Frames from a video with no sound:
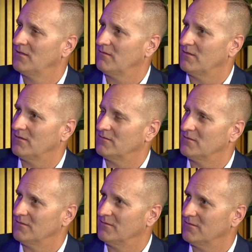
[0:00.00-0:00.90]
That
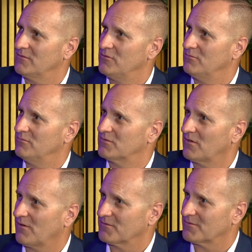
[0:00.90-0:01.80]
you
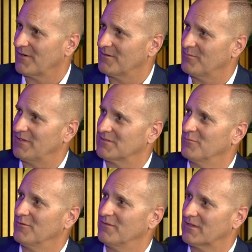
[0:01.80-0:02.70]
are surrounded by
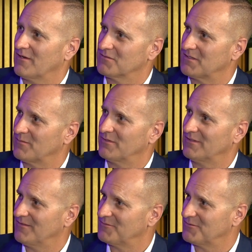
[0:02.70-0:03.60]
someone that cares deeply and
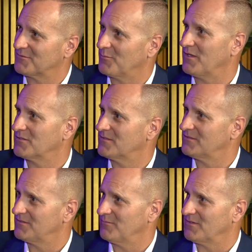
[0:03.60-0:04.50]
loves you so much that
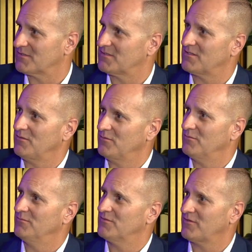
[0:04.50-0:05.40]
she wants to see you
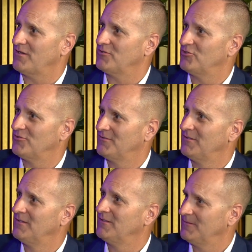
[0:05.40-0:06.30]
stretch,
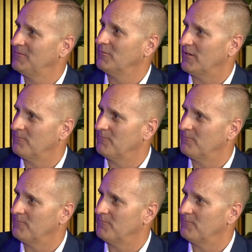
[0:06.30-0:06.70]
right?